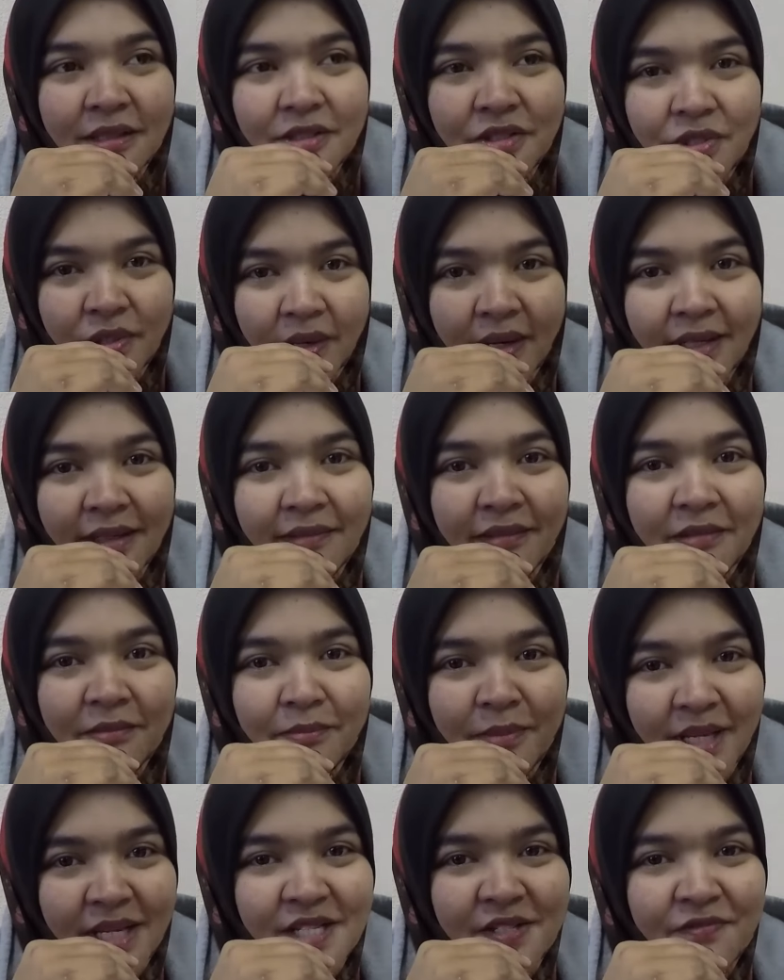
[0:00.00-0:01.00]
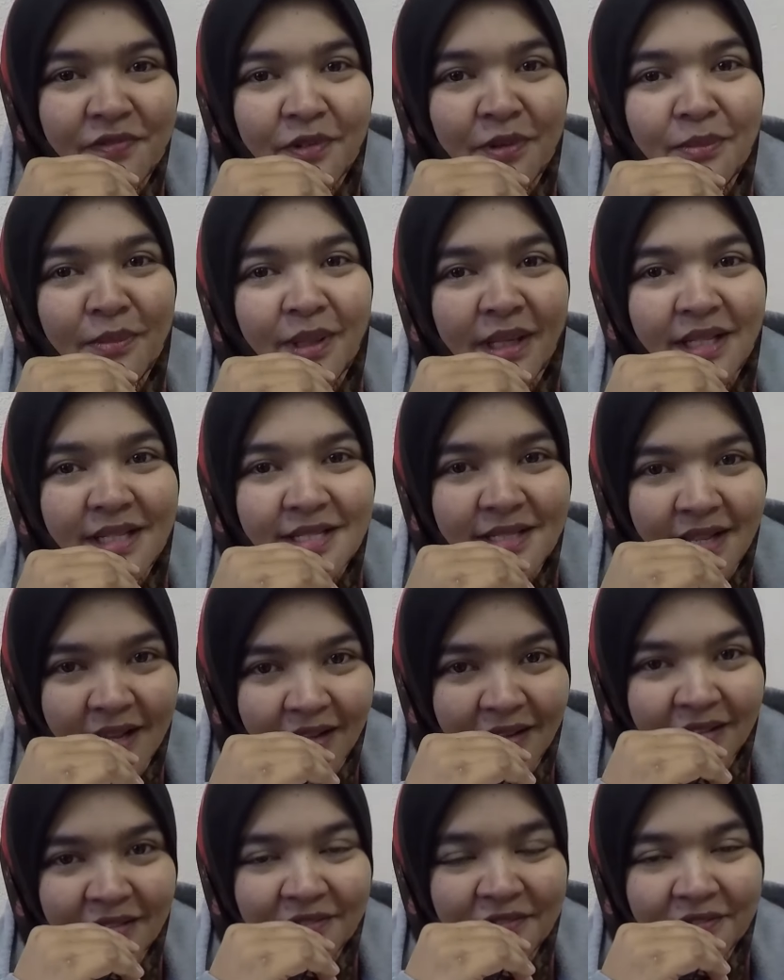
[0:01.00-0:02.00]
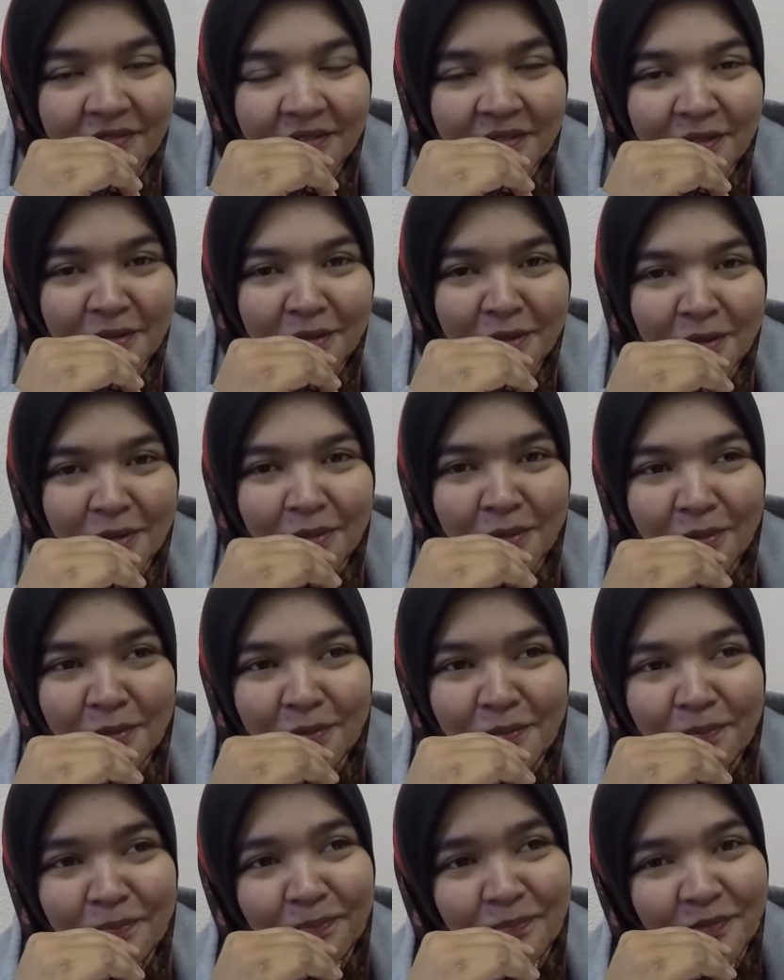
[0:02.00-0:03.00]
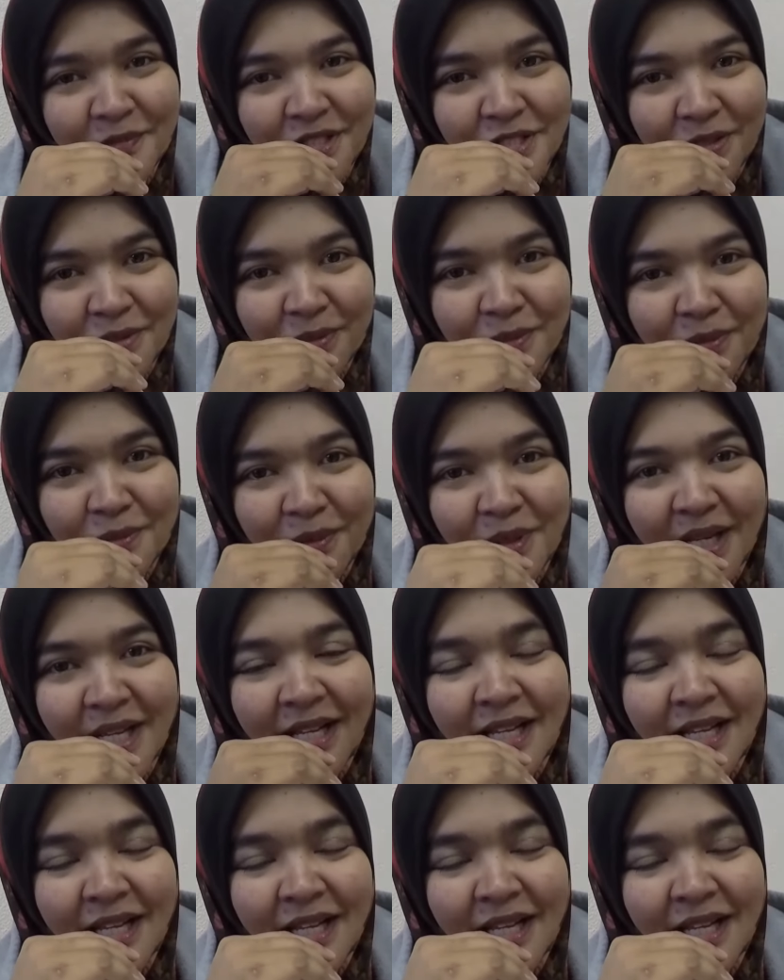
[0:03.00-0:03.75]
try the best for myself to